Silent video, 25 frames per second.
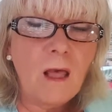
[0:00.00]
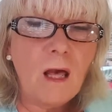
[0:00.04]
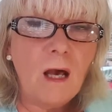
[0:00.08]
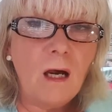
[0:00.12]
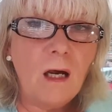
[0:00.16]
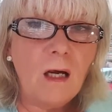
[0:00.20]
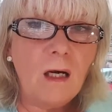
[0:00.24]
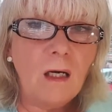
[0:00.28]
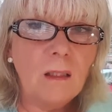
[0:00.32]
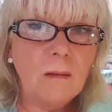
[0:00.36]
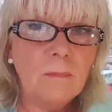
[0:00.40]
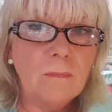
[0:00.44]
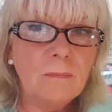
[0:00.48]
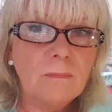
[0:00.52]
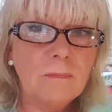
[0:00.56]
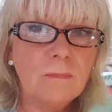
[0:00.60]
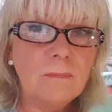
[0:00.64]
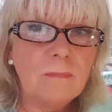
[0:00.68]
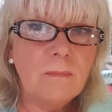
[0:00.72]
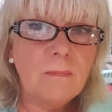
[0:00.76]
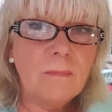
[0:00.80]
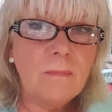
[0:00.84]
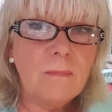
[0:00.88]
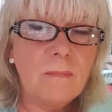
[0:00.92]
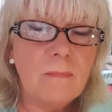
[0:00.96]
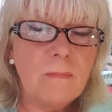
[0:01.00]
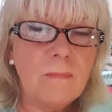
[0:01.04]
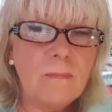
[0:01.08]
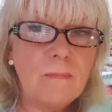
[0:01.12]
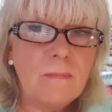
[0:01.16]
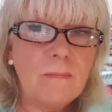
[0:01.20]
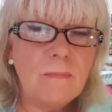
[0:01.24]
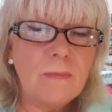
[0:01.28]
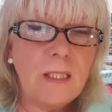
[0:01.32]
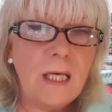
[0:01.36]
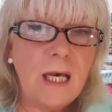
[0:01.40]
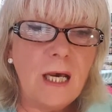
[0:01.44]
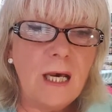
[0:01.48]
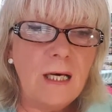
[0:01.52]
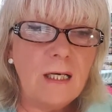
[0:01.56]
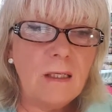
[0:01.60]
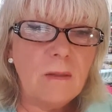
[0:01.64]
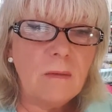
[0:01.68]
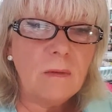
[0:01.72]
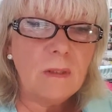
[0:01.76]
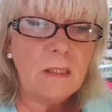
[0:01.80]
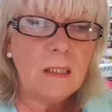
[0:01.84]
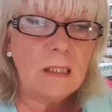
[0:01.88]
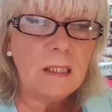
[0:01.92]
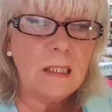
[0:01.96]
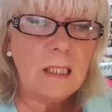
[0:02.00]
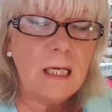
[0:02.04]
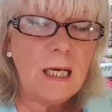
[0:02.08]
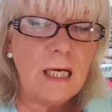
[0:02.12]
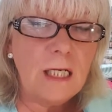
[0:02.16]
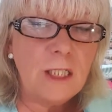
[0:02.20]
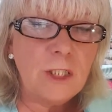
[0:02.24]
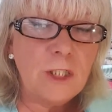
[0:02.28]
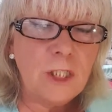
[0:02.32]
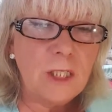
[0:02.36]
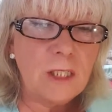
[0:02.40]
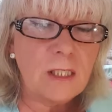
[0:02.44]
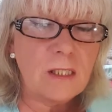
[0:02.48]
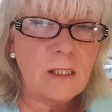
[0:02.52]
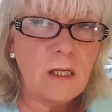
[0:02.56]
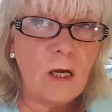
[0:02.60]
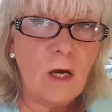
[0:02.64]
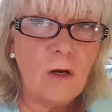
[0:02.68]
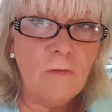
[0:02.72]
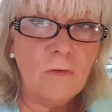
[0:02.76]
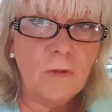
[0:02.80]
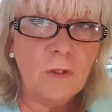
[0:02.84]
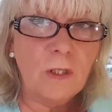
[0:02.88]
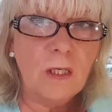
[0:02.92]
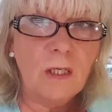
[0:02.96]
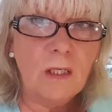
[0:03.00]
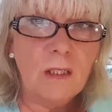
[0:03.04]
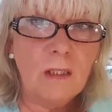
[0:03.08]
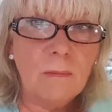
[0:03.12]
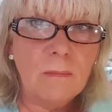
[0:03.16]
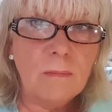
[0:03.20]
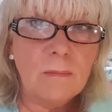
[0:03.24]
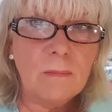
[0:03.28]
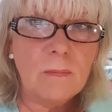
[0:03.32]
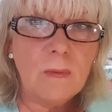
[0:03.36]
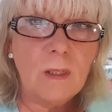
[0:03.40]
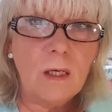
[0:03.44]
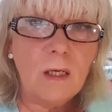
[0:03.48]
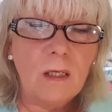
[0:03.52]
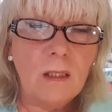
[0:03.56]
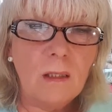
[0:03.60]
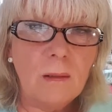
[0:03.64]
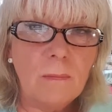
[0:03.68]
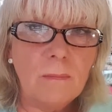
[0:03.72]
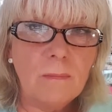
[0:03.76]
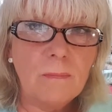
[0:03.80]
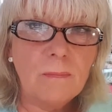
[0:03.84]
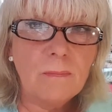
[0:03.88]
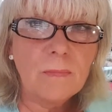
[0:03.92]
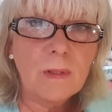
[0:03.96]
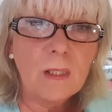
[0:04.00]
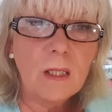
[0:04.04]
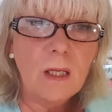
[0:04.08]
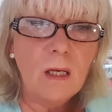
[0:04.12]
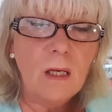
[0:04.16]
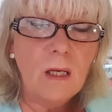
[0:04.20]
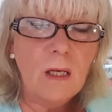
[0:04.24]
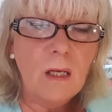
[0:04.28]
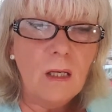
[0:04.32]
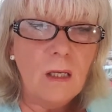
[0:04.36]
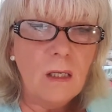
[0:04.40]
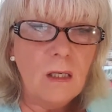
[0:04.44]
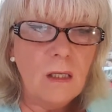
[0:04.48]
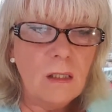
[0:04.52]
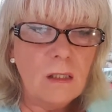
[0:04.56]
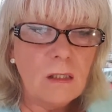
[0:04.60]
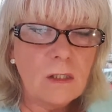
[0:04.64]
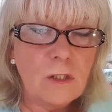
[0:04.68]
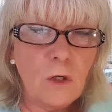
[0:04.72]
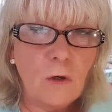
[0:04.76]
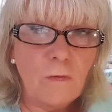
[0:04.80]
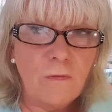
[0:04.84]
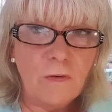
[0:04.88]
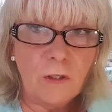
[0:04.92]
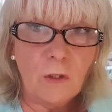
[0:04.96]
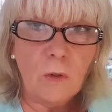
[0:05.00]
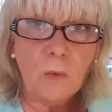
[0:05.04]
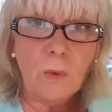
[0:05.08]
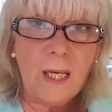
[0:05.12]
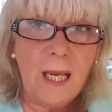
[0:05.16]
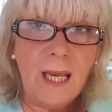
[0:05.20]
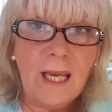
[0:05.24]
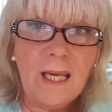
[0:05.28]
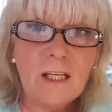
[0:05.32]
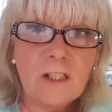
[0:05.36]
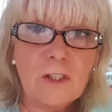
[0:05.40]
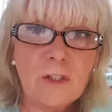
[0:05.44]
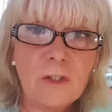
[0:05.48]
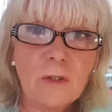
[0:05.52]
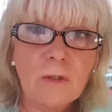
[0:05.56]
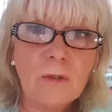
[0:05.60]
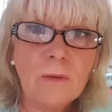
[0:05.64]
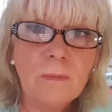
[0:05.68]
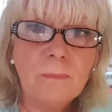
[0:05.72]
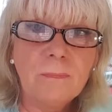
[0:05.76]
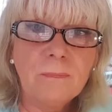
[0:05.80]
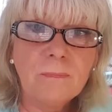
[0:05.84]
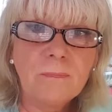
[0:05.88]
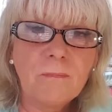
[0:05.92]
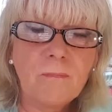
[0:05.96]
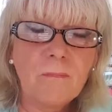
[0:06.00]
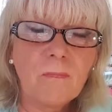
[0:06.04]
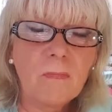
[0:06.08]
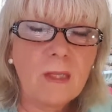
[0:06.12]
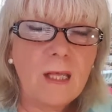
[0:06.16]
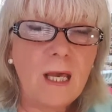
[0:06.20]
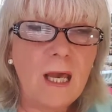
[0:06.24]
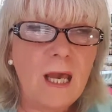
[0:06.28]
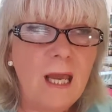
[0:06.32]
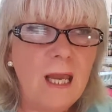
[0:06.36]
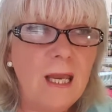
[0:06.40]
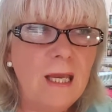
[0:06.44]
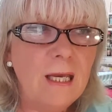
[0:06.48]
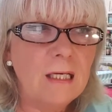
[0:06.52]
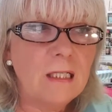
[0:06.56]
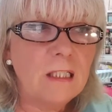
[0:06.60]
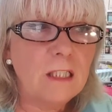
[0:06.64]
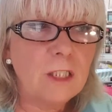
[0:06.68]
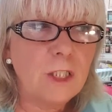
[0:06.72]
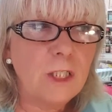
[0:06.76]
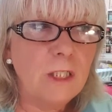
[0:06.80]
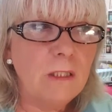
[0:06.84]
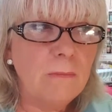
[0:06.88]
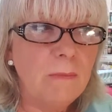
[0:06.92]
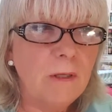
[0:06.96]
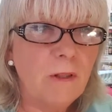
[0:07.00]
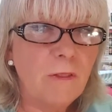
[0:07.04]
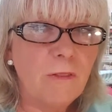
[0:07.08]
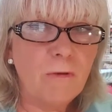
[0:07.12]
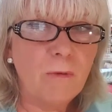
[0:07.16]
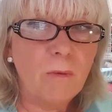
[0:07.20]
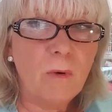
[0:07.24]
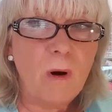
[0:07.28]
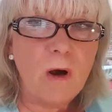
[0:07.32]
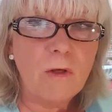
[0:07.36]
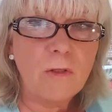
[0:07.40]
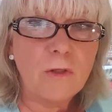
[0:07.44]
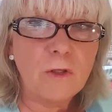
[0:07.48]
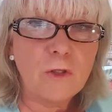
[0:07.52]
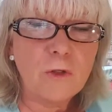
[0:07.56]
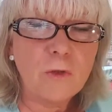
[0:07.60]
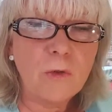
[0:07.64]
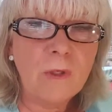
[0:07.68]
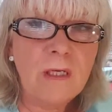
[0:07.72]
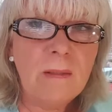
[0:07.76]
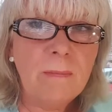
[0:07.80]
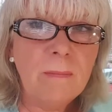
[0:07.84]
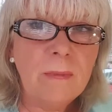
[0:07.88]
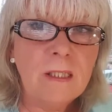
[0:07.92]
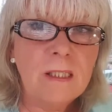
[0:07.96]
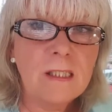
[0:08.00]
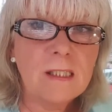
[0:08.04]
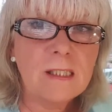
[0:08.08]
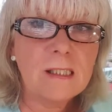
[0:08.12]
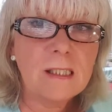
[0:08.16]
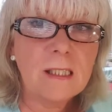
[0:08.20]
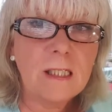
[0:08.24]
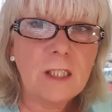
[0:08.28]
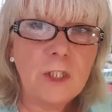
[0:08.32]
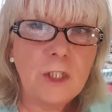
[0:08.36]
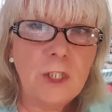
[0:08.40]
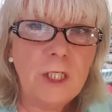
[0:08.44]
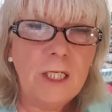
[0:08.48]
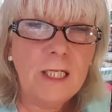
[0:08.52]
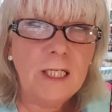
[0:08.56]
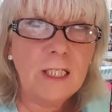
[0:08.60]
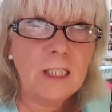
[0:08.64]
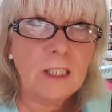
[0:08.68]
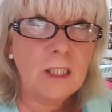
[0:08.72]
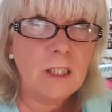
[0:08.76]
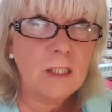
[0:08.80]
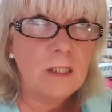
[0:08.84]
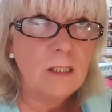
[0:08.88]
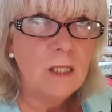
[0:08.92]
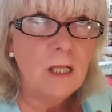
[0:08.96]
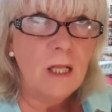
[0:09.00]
that had just overcome cervical cancer. And she'd been through all the treatments, and she had,